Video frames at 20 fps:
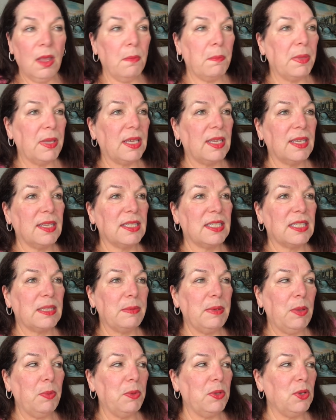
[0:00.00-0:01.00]
Because to
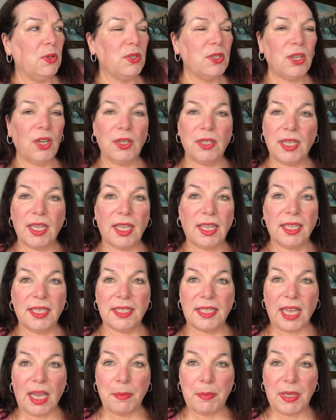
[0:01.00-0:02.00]
me, when you start nickel and
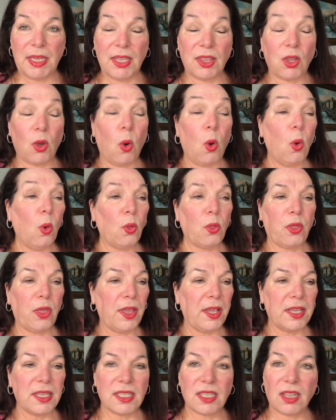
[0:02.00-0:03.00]
diming it, the whole
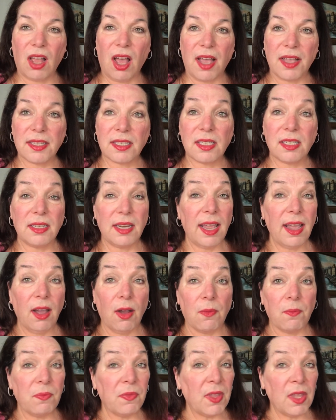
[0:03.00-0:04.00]
thing is lost.
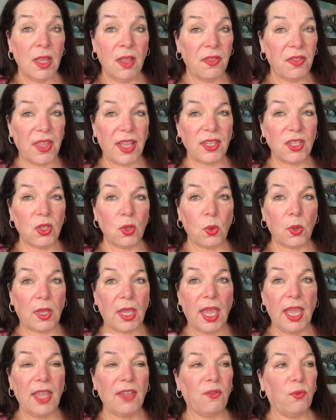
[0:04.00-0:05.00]
Now, that's
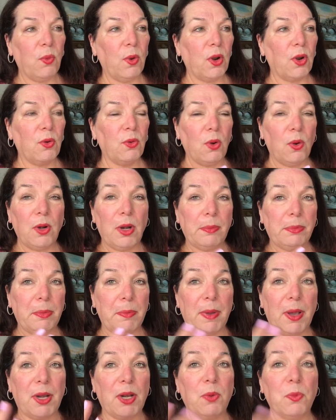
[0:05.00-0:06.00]
okay if we're grown up
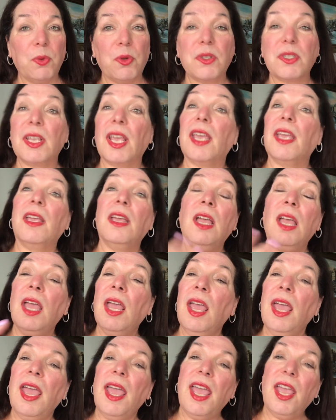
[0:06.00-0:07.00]
about it and we're saying,
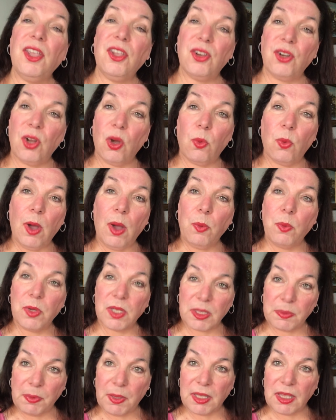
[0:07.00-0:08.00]
hey, you know what, we'll
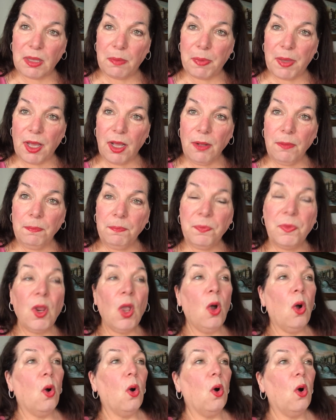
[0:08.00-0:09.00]
split the bill,
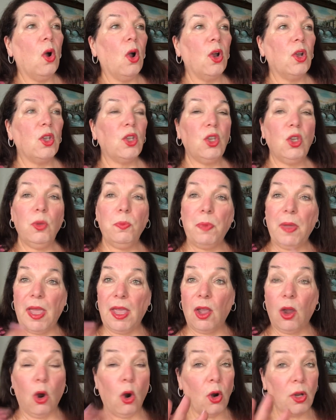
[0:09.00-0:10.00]
or you
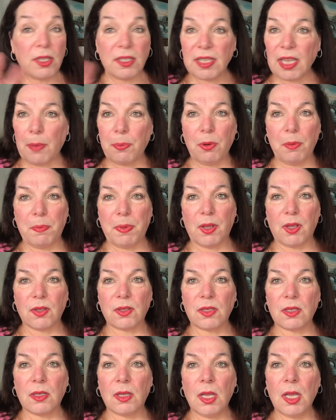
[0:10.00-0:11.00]
pay, or separate bills.